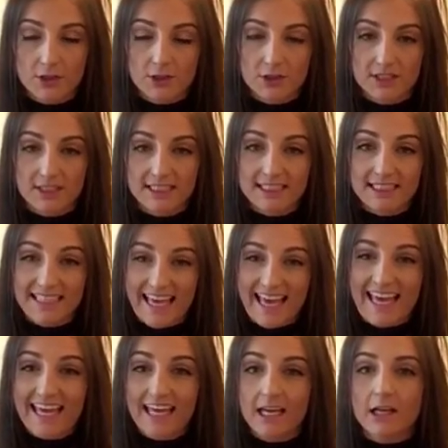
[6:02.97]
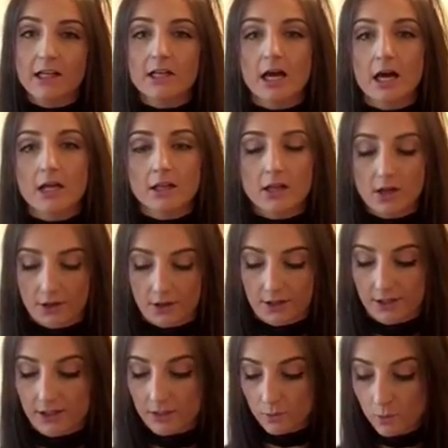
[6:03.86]
to stay a lot
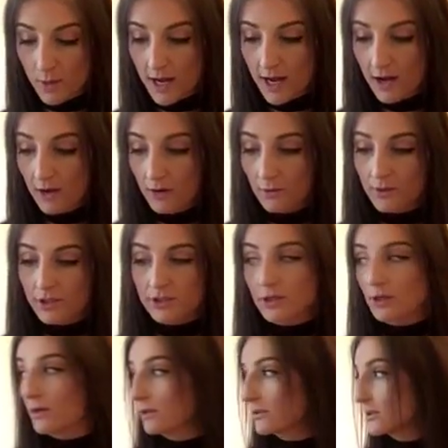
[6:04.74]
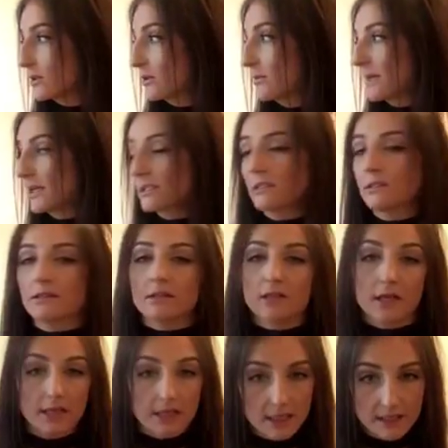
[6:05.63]
longer as well, which also makes it
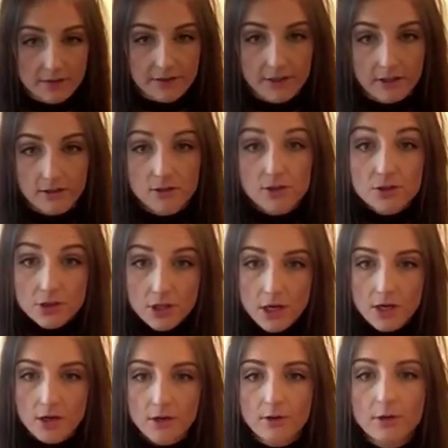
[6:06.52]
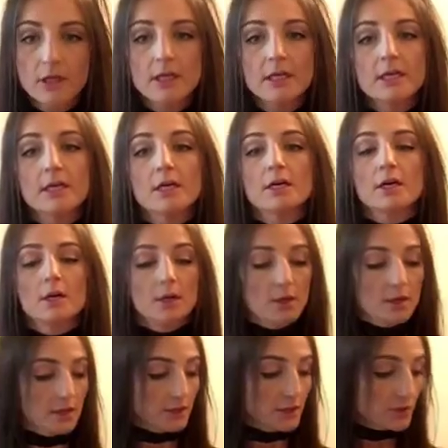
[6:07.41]
look uneven. So
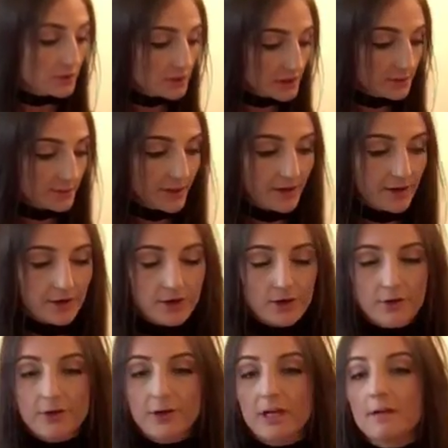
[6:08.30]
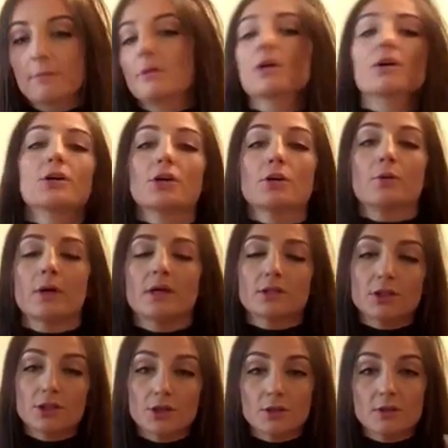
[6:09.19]
using barrier cream, you
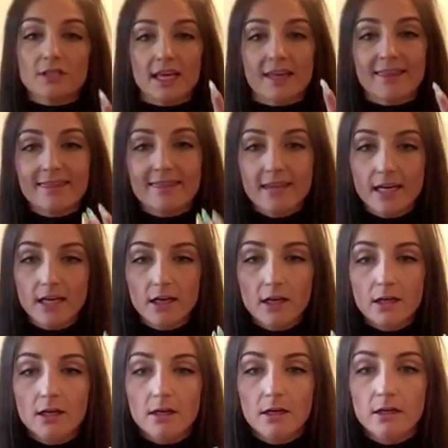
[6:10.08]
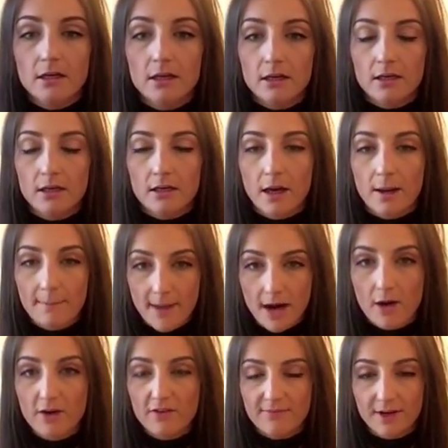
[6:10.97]
want to use a thick
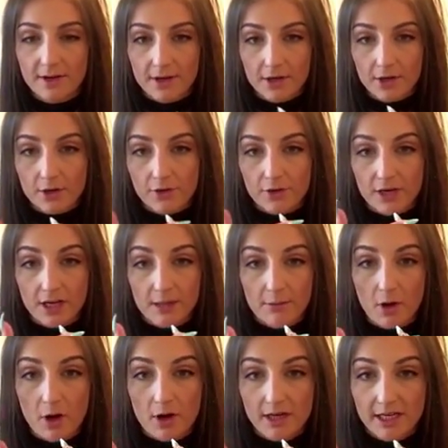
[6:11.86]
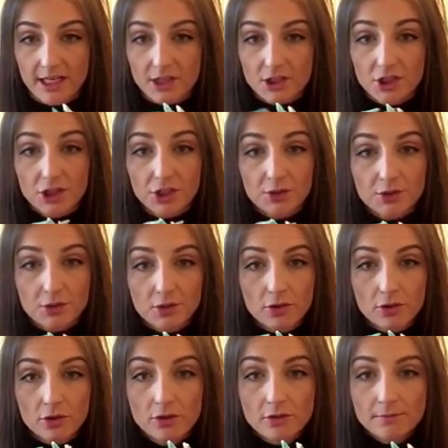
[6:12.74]
amount of barrier cream on each
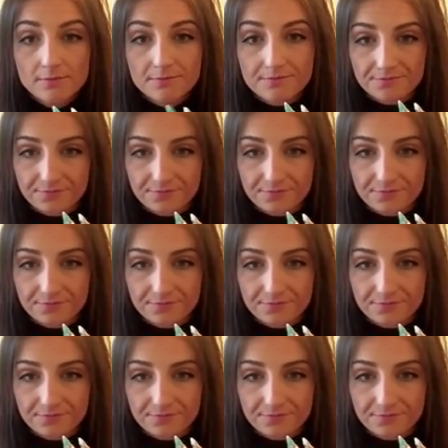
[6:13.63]
cuticle.